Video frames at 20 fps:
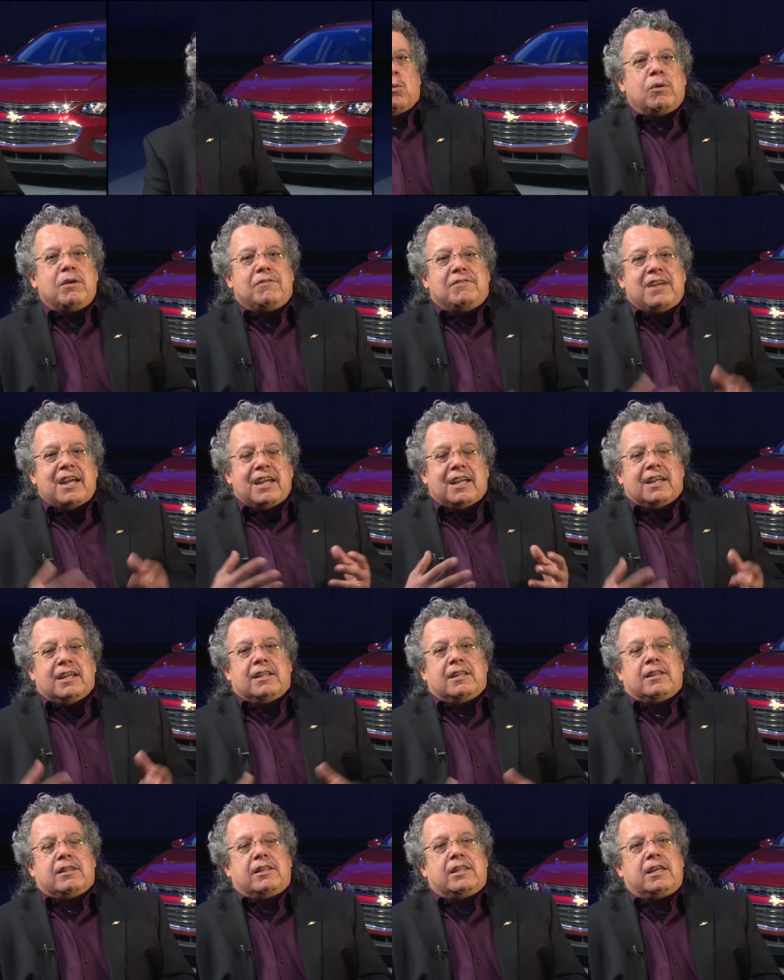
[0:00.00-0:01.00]
We've
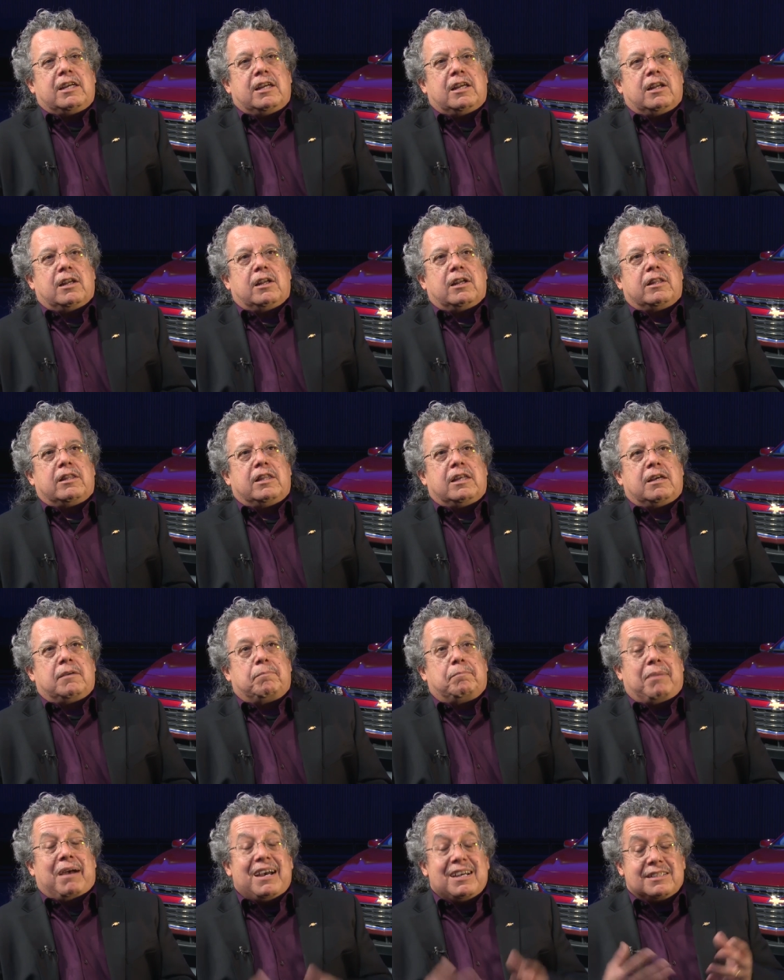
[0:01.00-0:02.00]
taken the, the
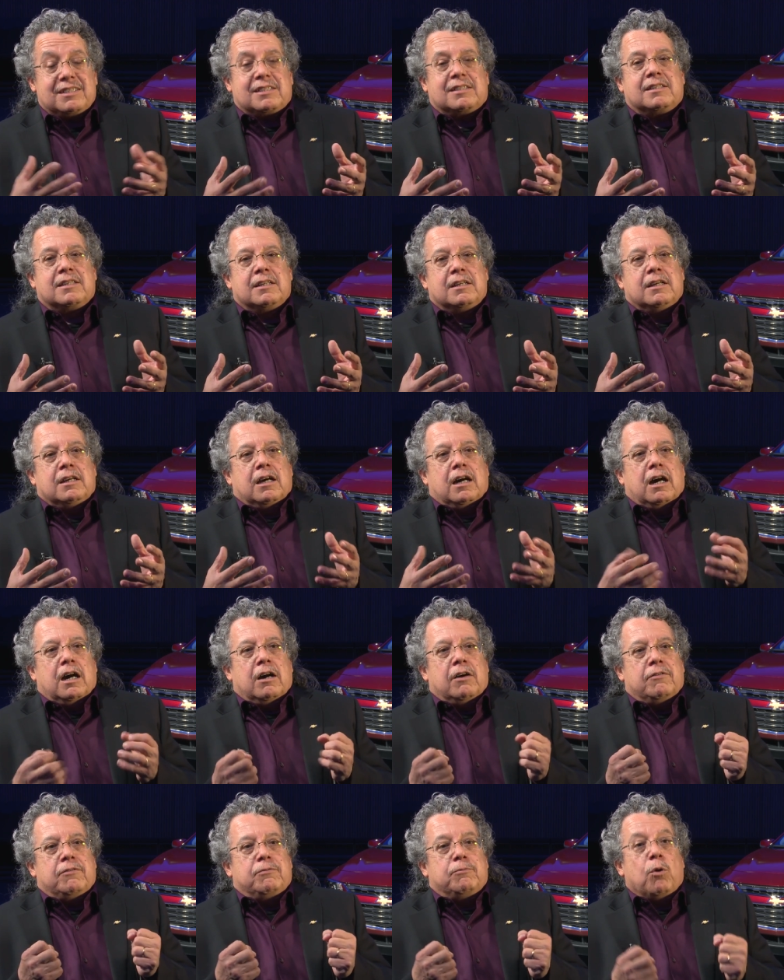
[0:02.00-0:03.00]
best
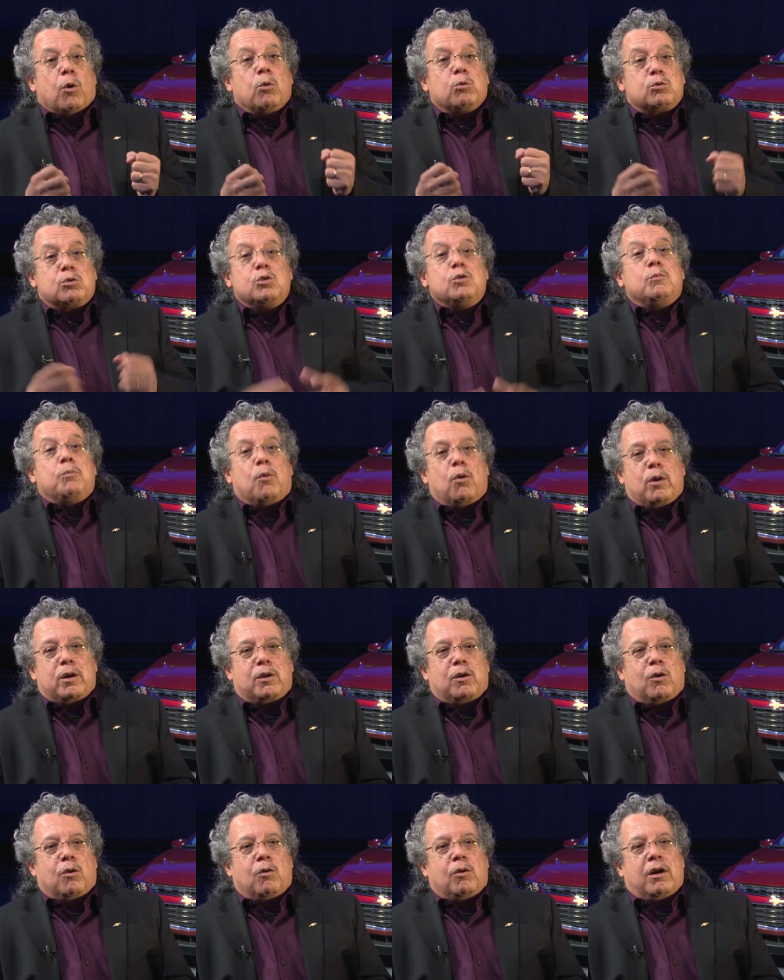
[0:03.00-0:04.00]
of Volt
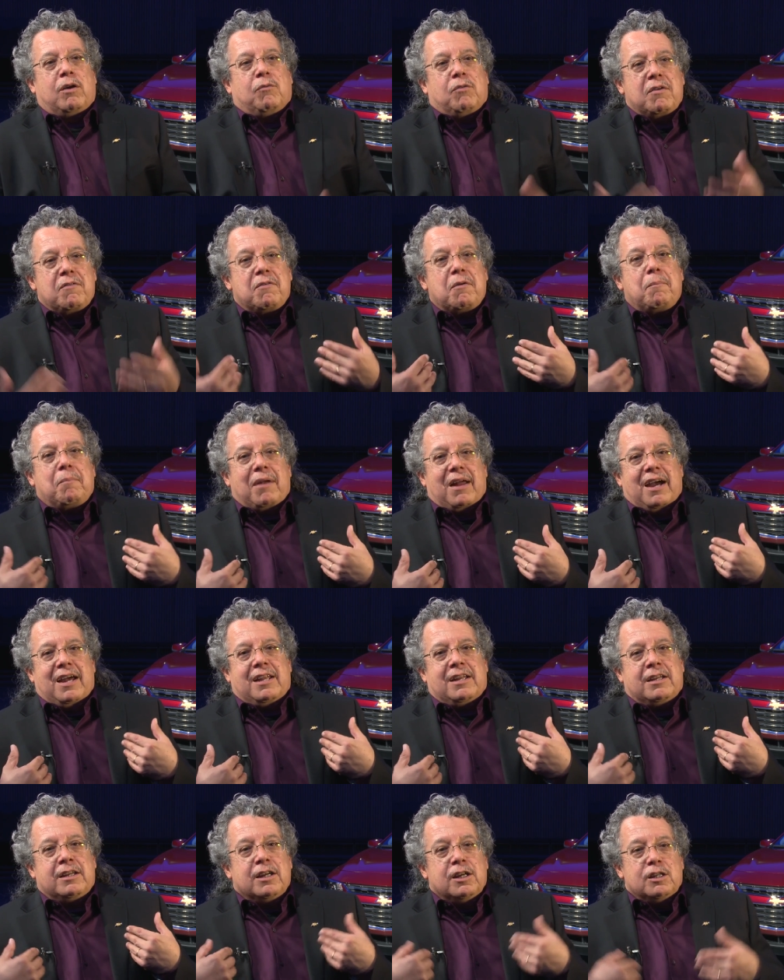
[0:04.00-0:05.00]
2.0 and we've applied
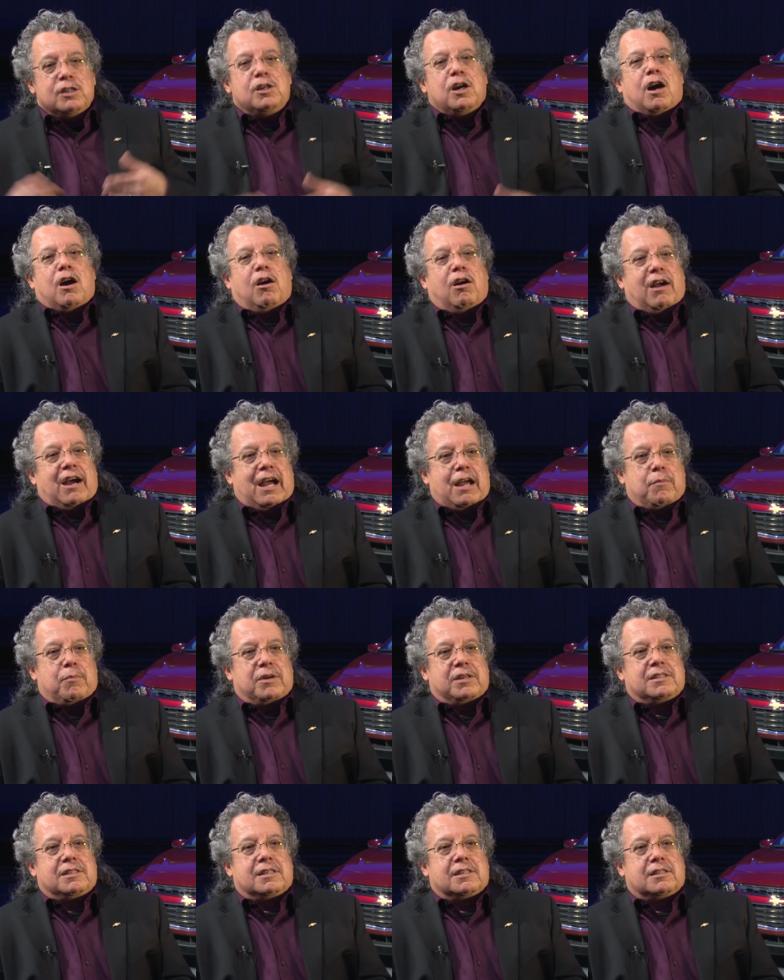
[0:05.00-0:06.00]
it to our
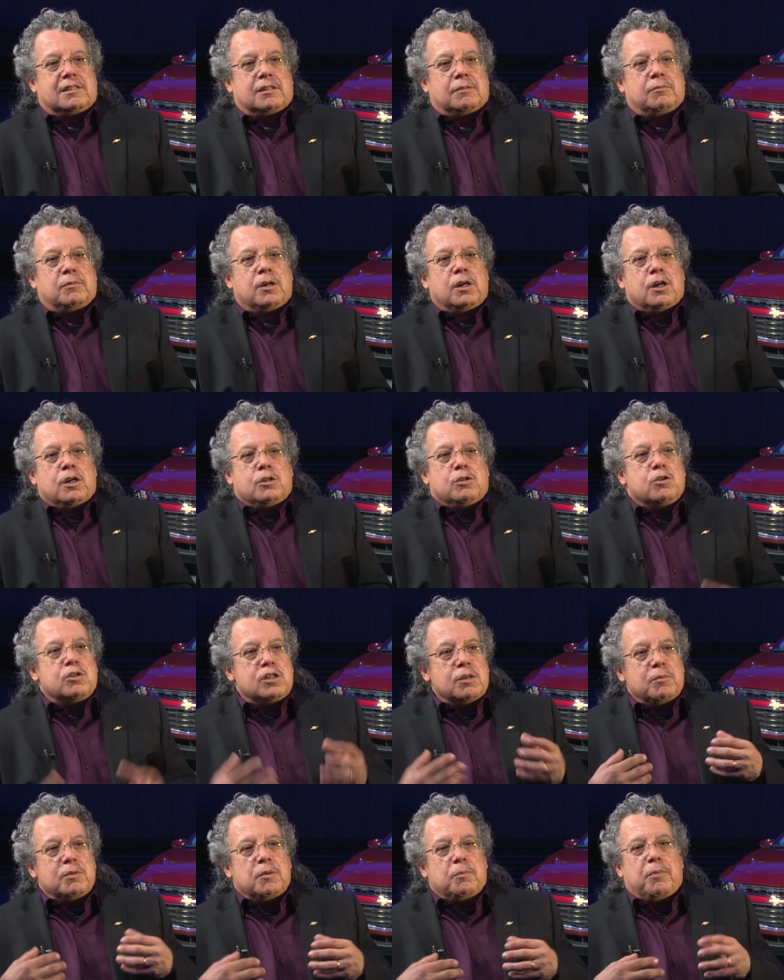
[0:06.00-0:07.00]
hybrid system. So
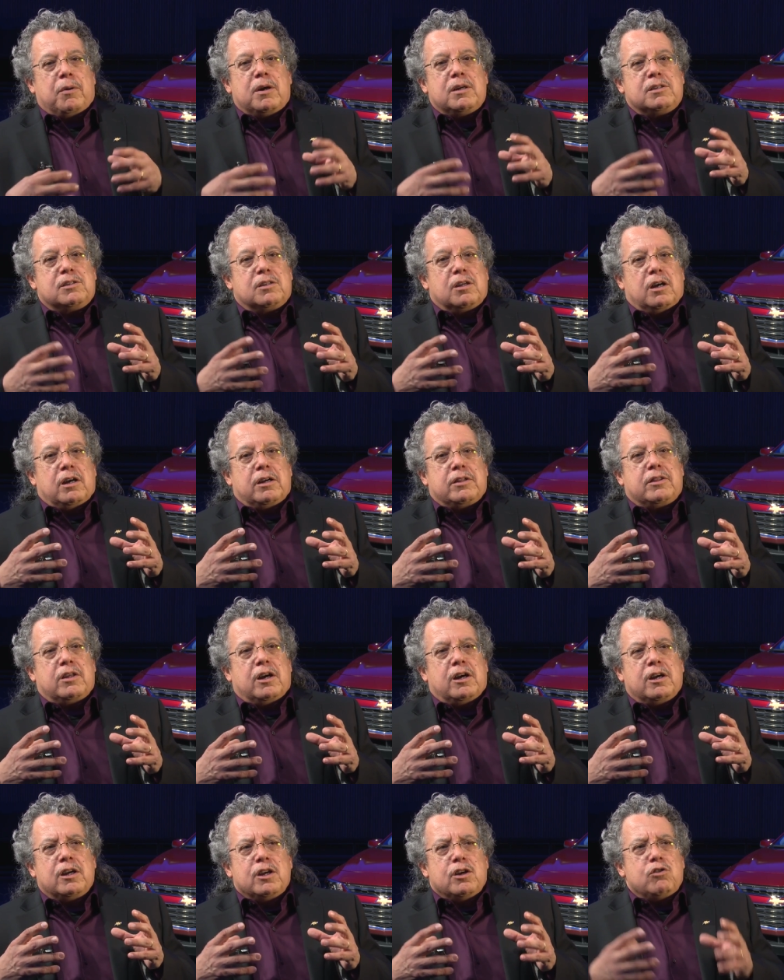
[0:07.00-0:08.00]
some of the parts, the,
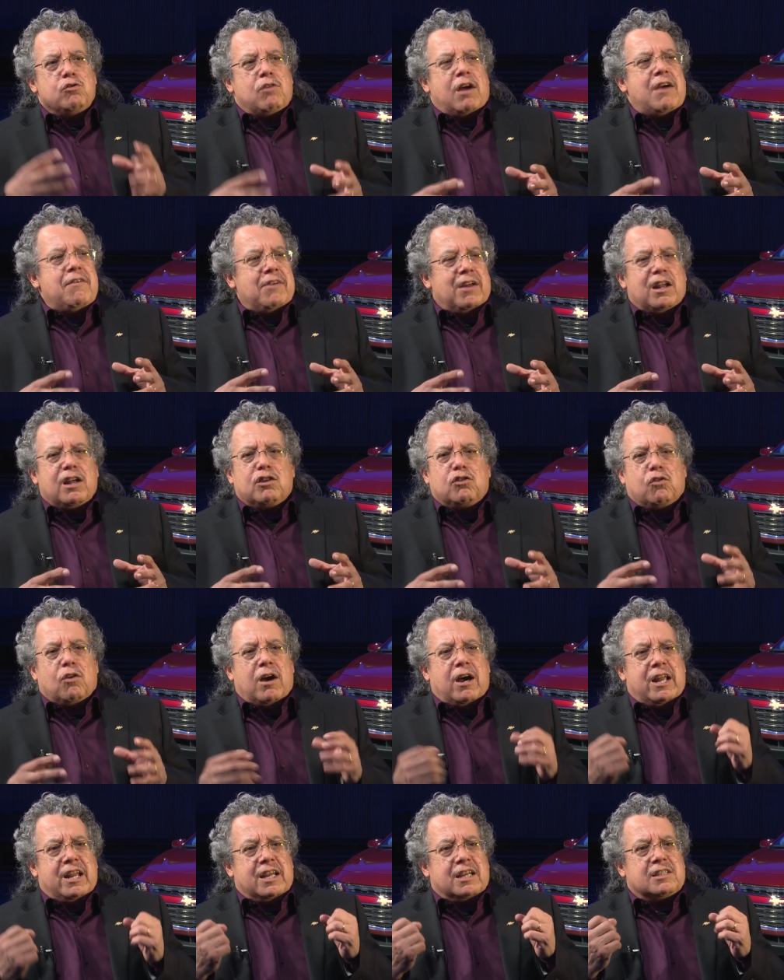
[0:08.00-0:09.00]
the drive
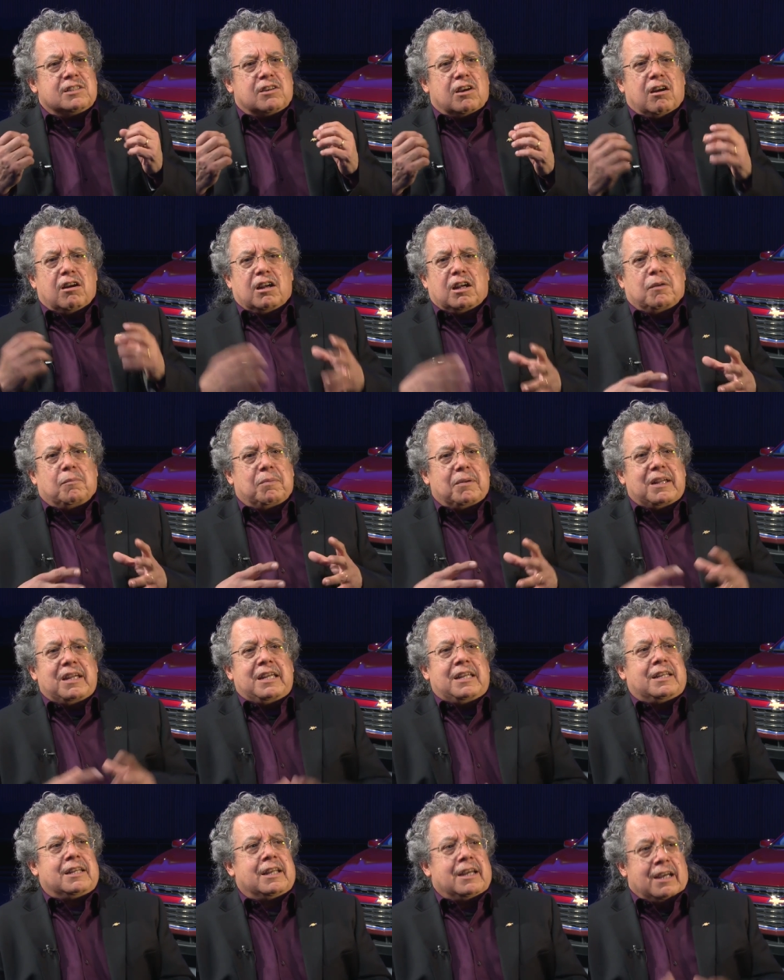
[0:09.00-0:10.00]
electronics are
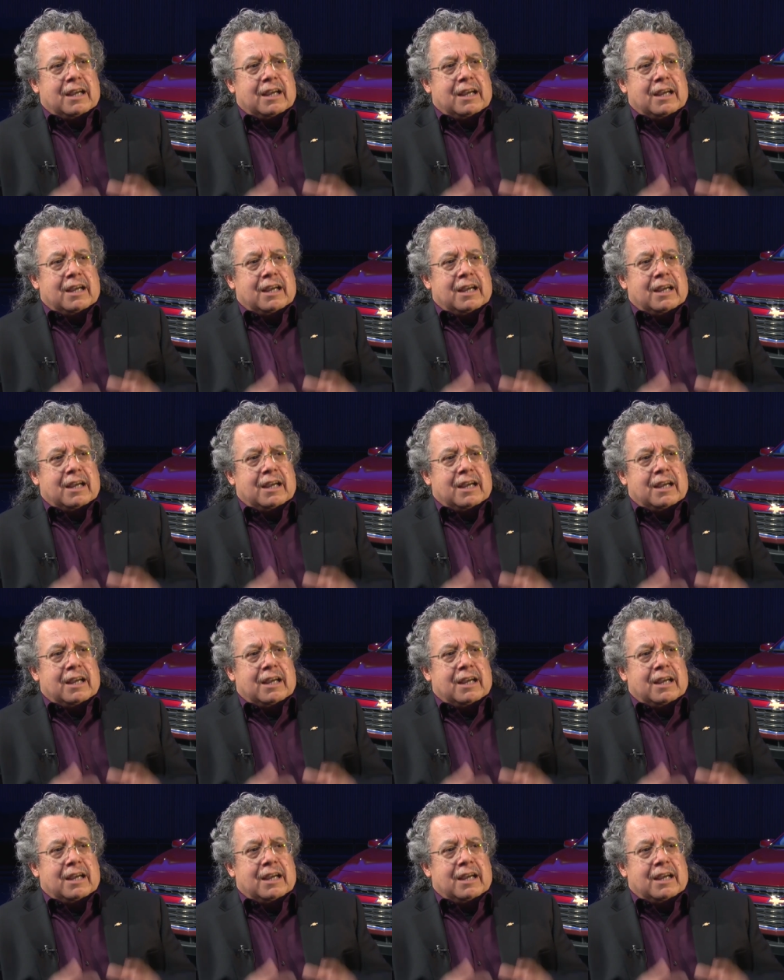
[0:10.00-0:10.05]
complete